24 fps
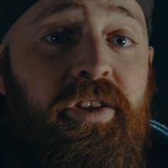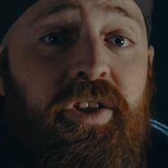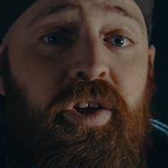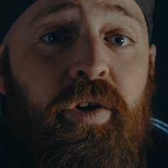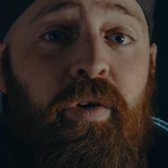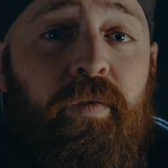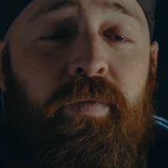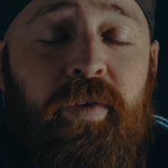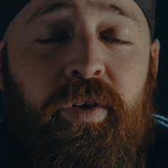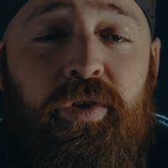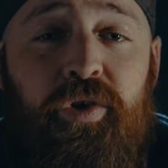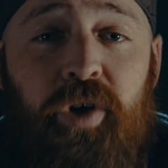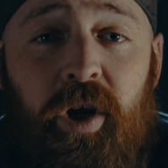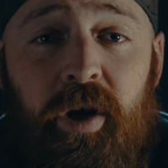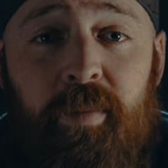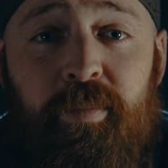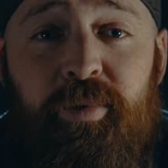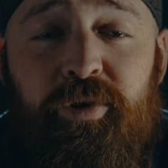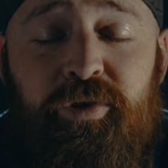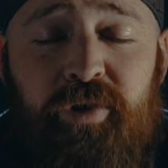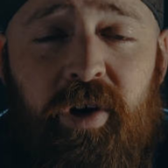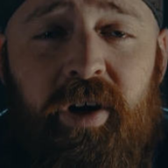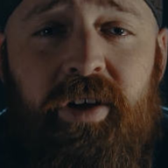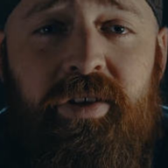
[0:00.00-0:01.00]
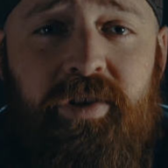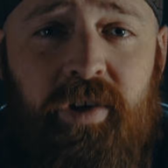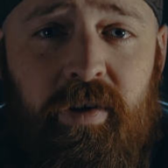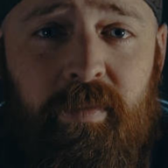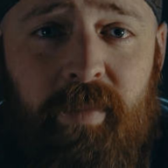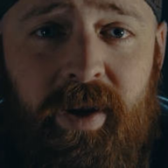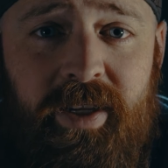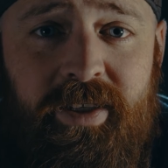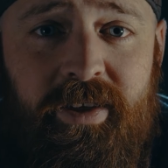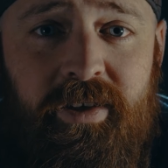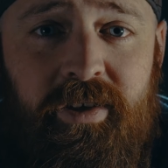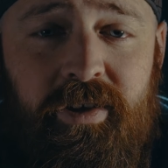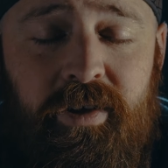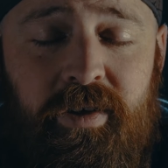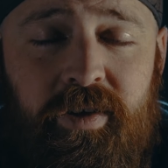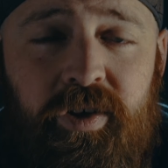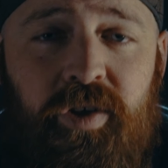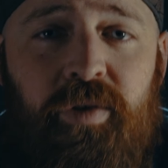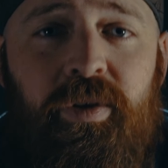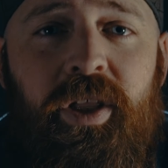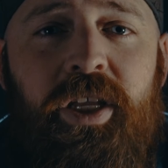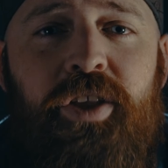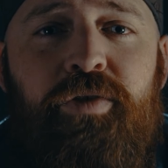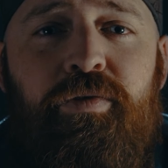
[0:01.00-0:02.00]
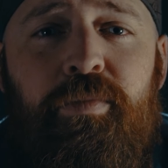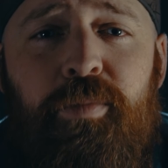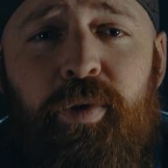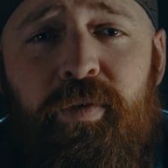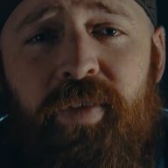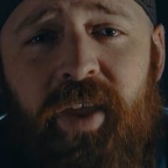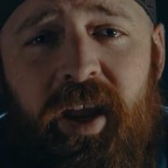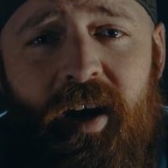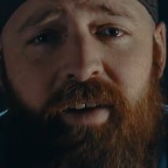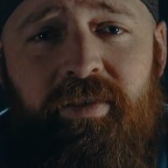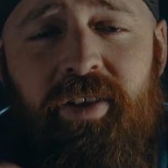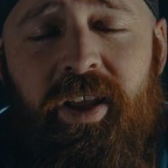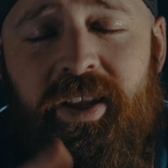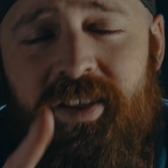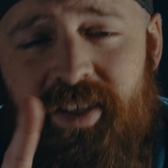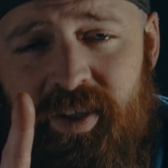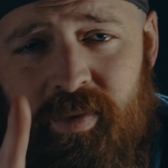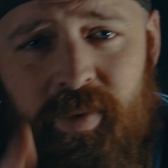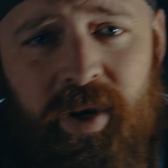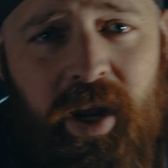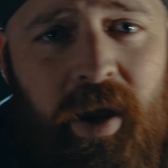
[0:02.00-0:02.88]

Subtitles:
to if you're trying to portray a certain message. So let's remove the hair light and see what